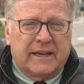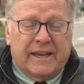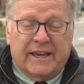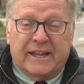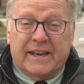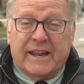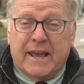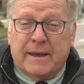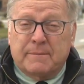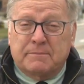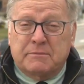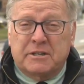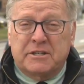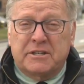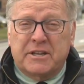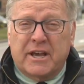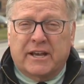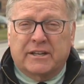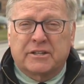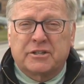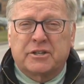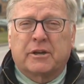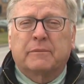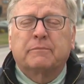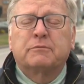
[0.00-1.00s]
In Hampton
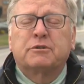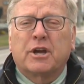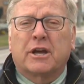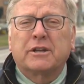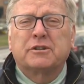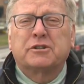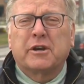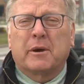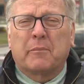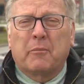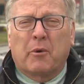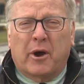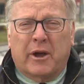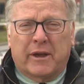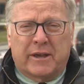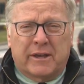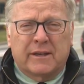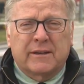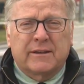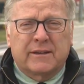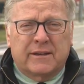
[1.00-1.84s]
Township, John Shumway,